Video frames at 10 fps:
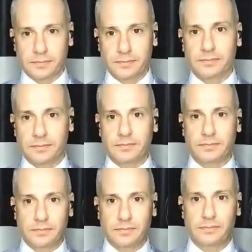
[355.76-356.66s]

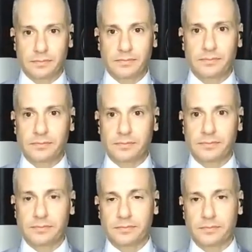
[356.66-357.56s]

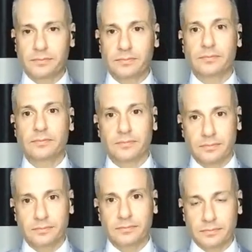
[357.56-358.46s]

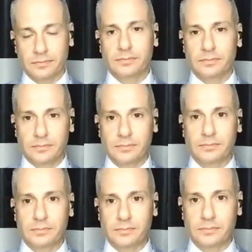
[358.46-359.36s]

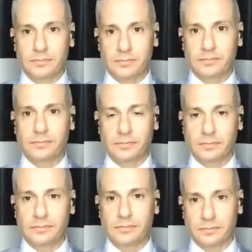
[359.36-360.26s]

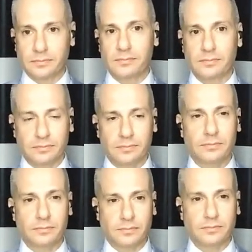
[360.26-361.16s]

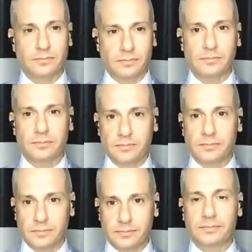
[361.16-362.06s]

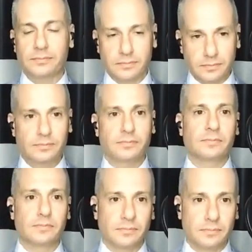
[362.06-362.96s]
(silent)